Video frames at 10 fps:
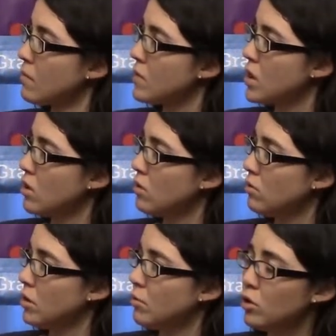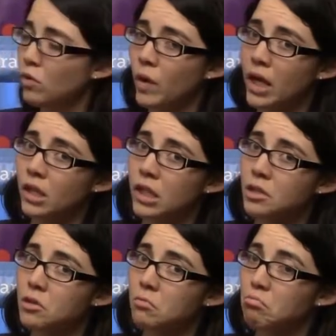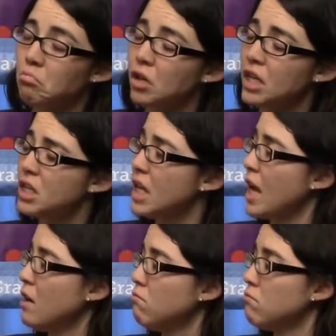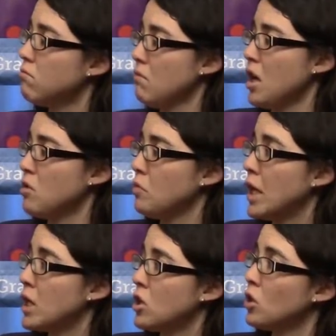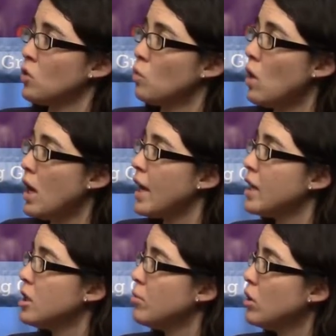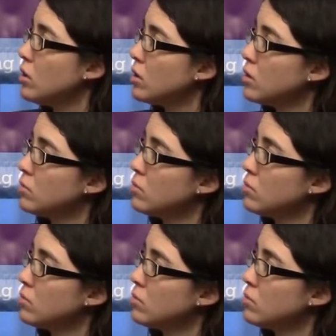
So the blue whale is pretty sad, and we get to learn why in the book.